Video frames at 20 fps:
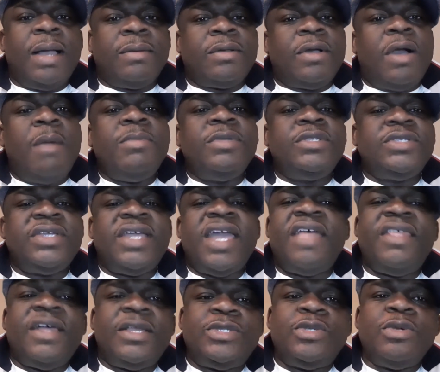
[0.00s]
coming
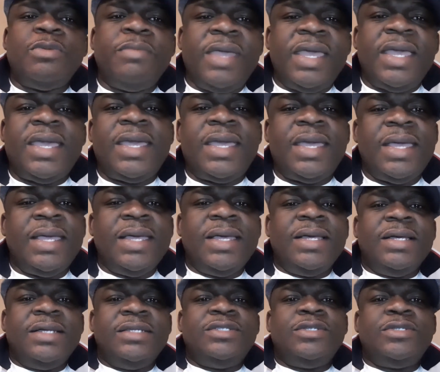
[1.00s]
together
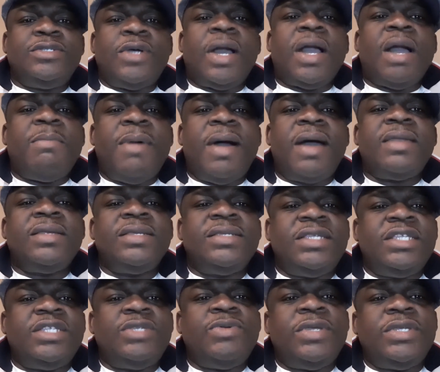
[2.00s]
to talk about the
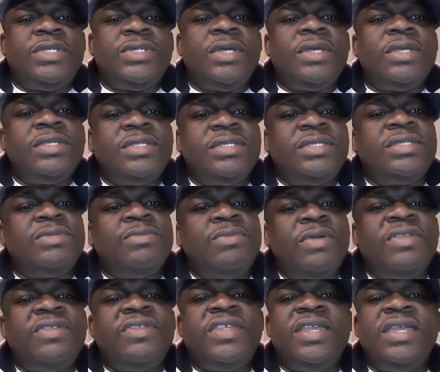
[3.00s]
situations
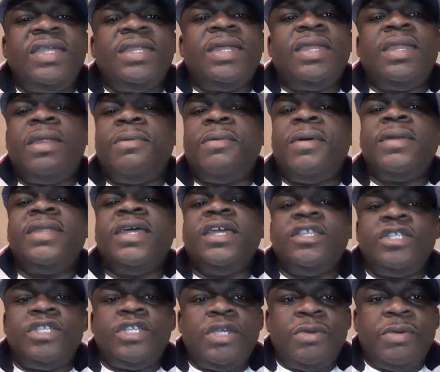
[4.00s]
within and around
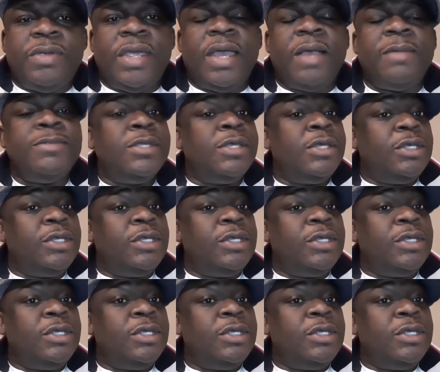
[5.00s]
Nigeria,